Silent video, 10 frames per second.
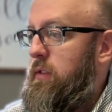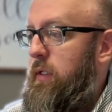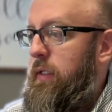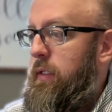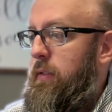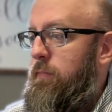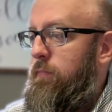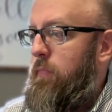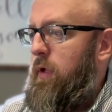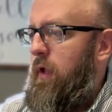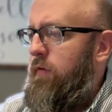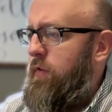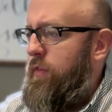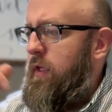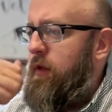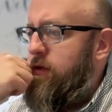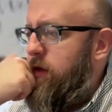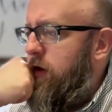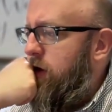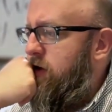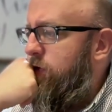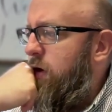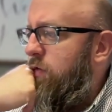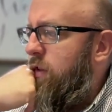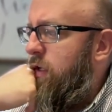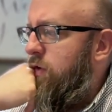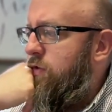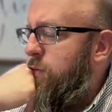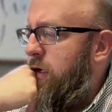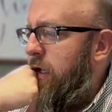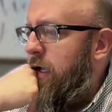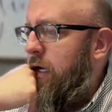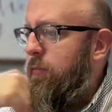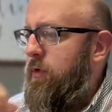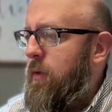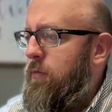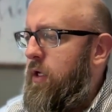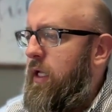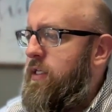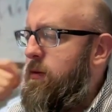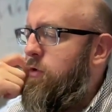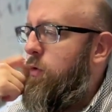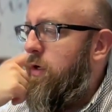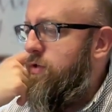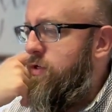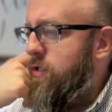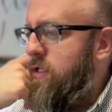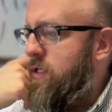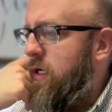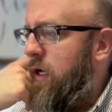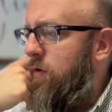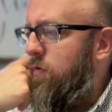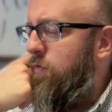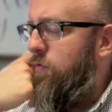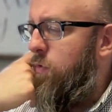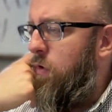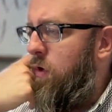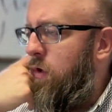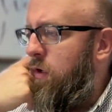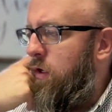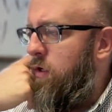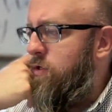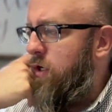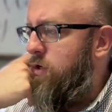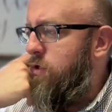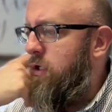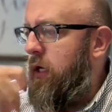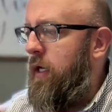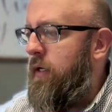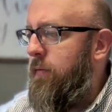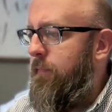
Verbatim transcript: Um, think, uh, see if you have anything else you want to add. I'm, I'm looking at some of the questions I sent out for our, on our discussion guide.